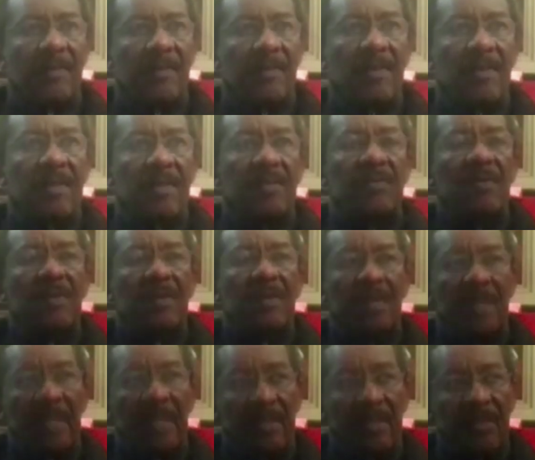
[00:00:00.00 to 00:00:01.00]
they can do a
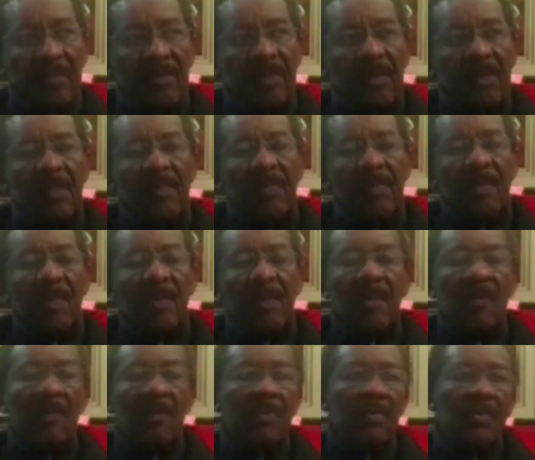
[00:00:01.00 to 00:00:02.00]
lot to help
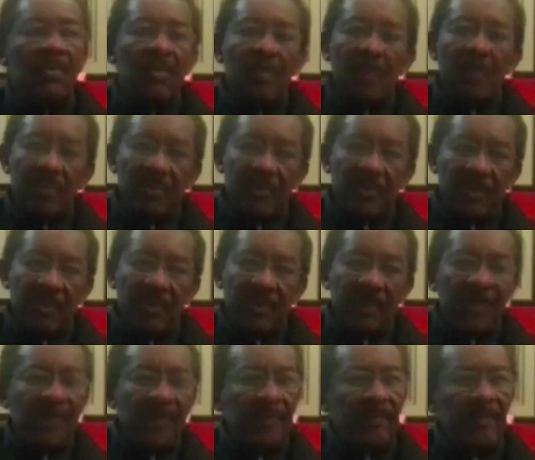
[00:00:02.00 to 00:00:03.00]
our poor country.
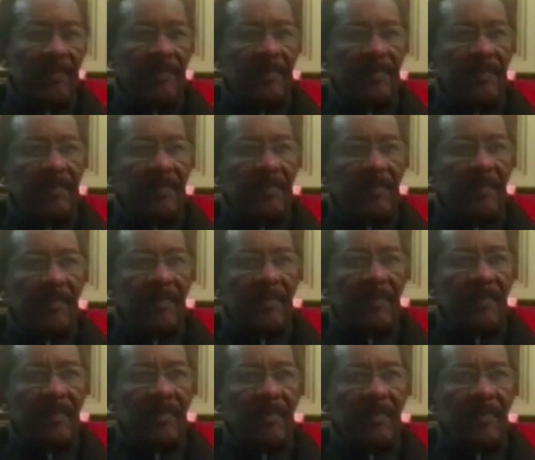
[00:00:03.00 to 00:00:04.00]

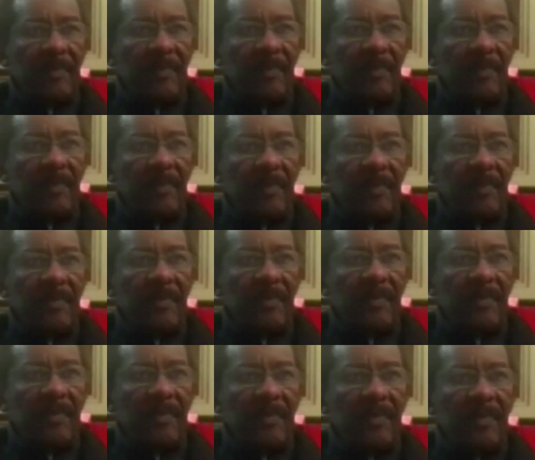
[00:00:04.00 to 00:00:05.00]
Uh,
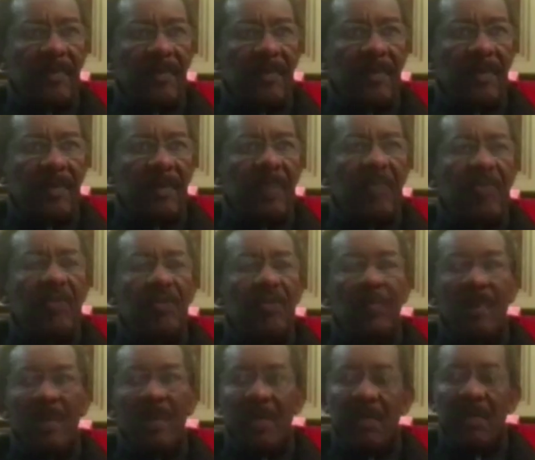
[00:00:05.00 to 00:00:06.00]
and I'm
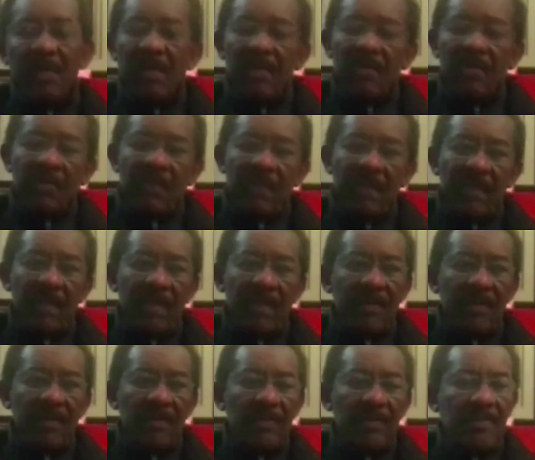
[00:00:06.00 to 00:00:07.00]
inspired by the fact
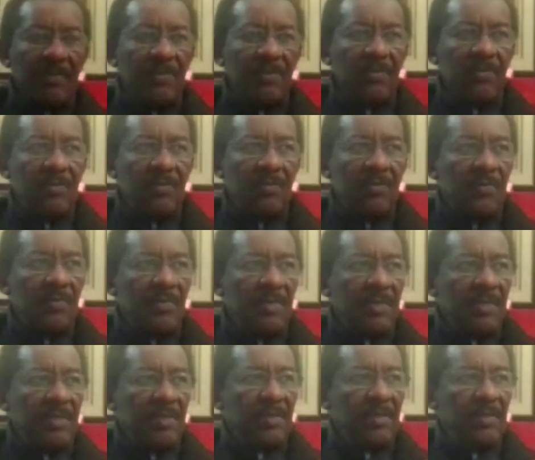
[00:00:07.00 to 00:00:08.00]
that so
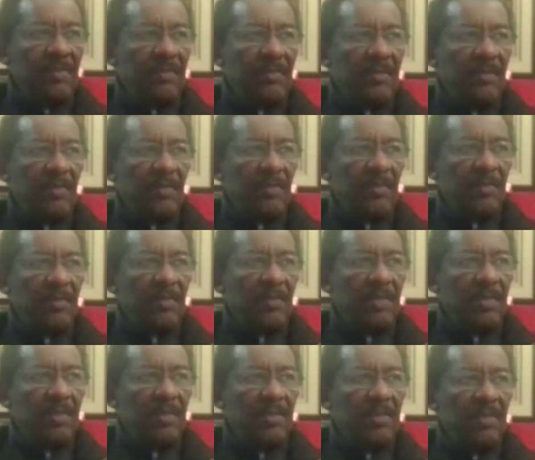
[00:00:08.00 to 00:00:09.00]
many of our
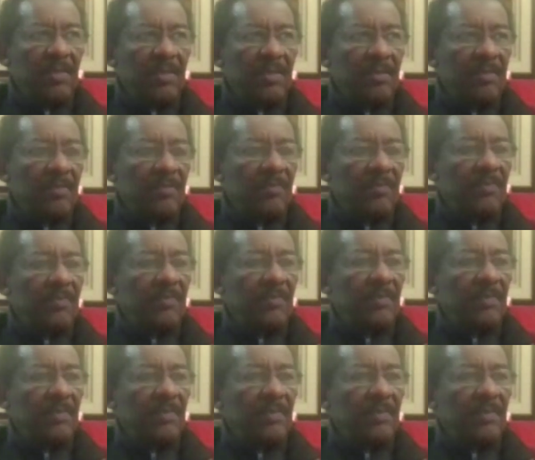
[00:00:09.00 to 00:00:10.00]
people are still
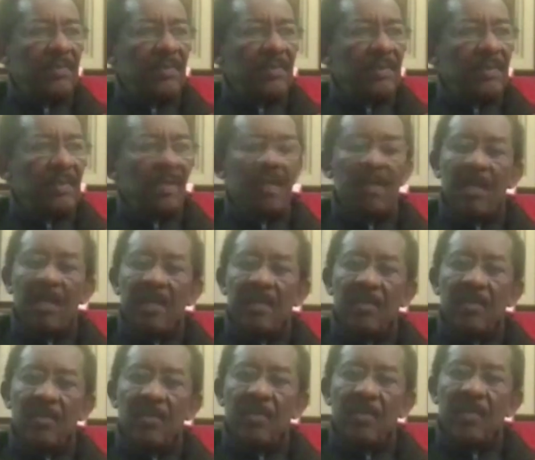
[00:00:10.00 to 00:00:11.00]

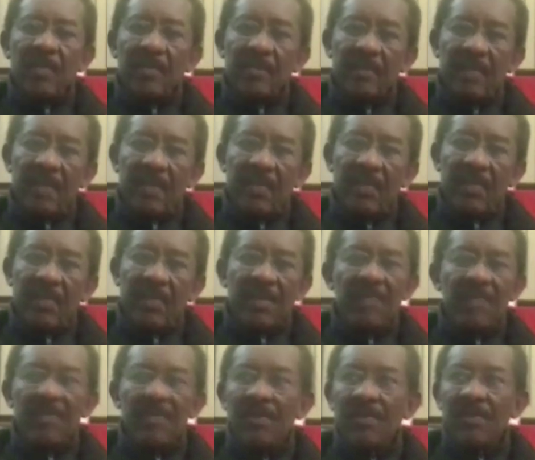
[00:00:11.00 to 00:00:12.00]
inclined to go back to Liberia,
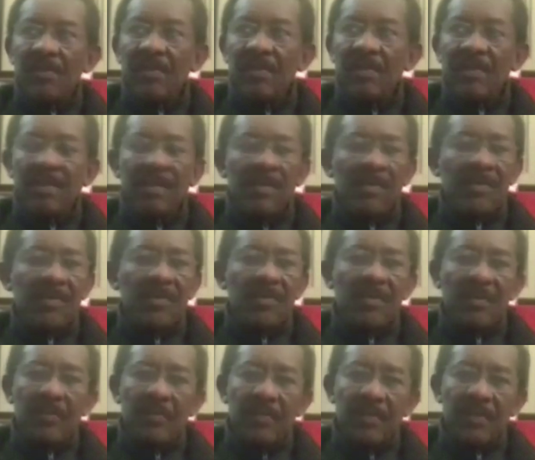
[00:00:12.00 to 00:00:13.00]
even though it's a
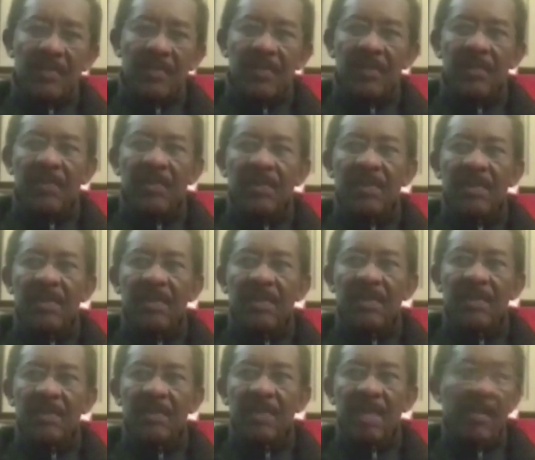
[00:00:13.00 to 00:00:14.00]
rough place to be
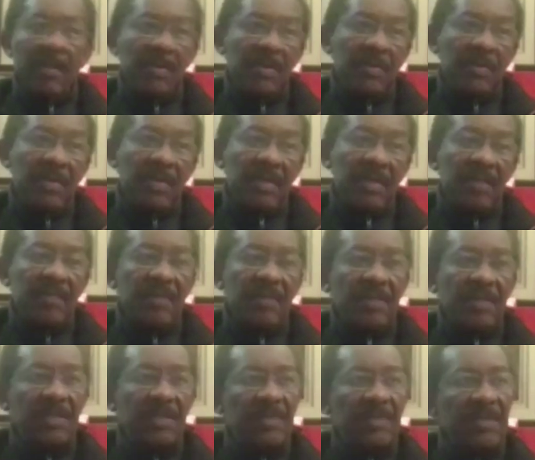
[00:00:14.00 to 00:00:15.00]
at this point. I'll be back there
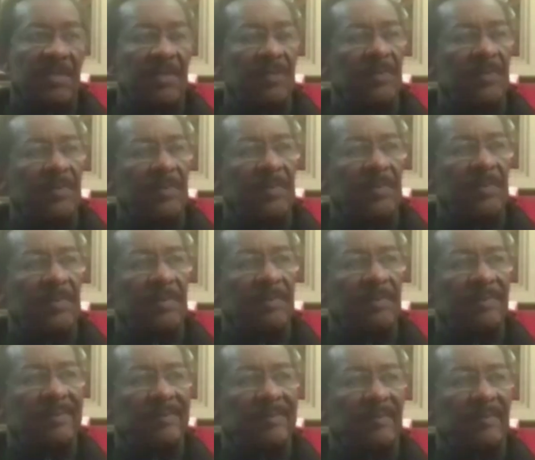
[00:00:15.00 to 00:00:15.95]
myself at this point, but